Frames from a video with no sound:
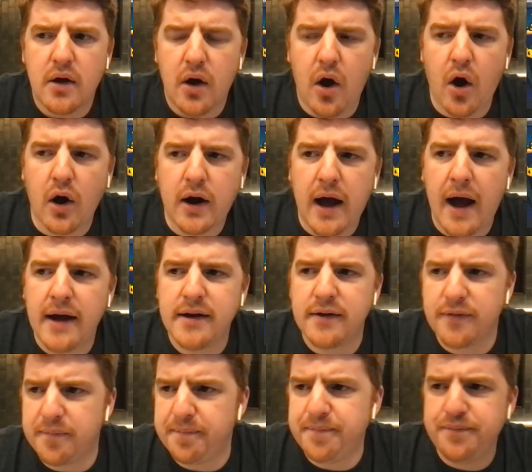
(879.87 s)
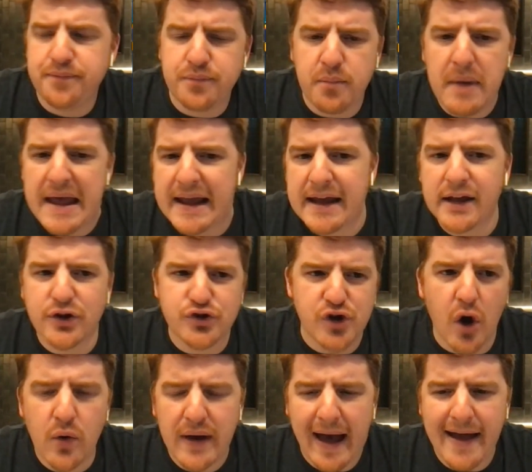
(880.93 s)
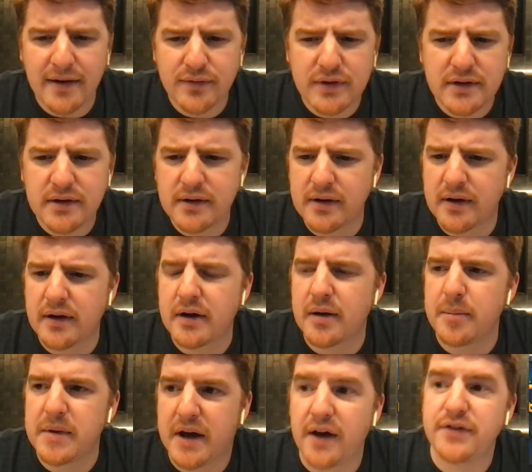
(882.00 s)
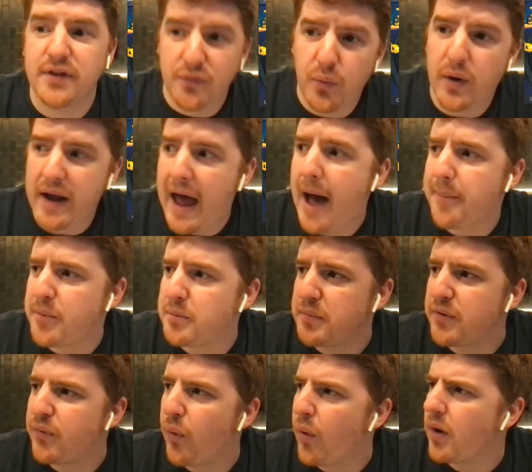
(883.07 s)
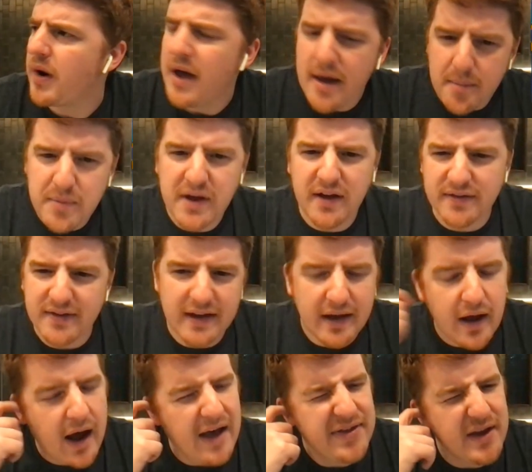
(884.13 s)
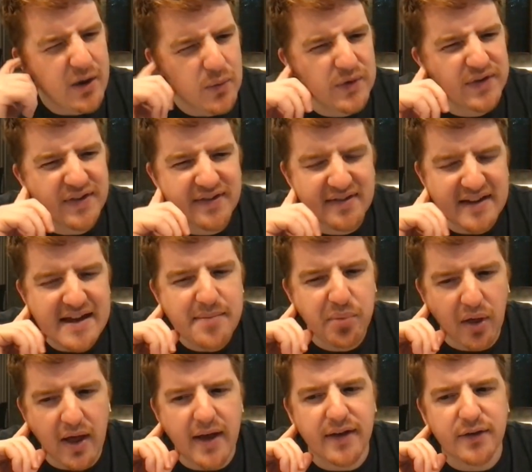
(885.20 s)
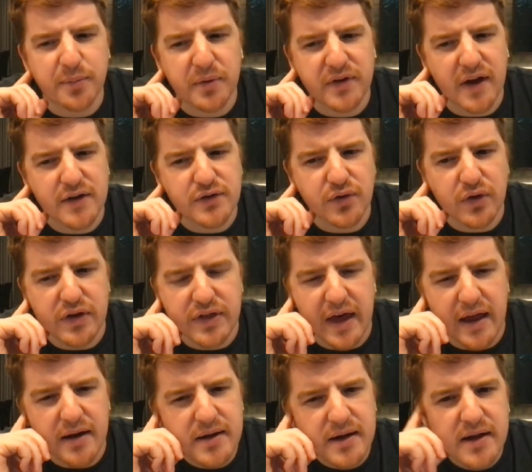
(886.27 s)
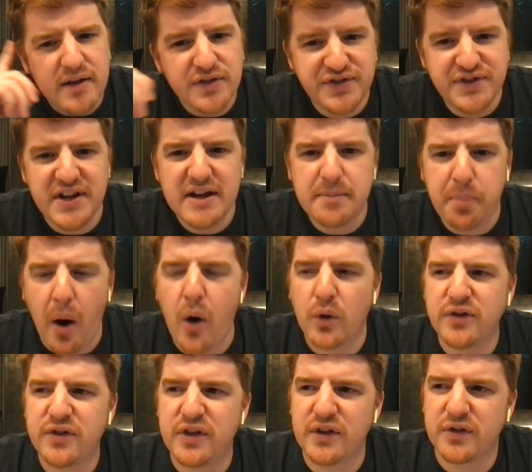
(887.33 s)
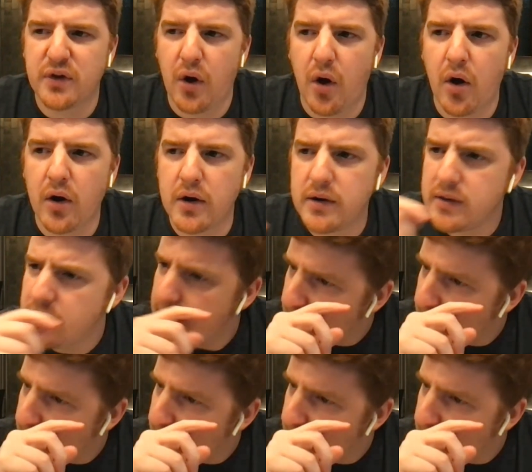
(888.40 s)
are kind of making a joke out of it because of what happened before. Because, like, I think it was Seabless, potentially, that did post this card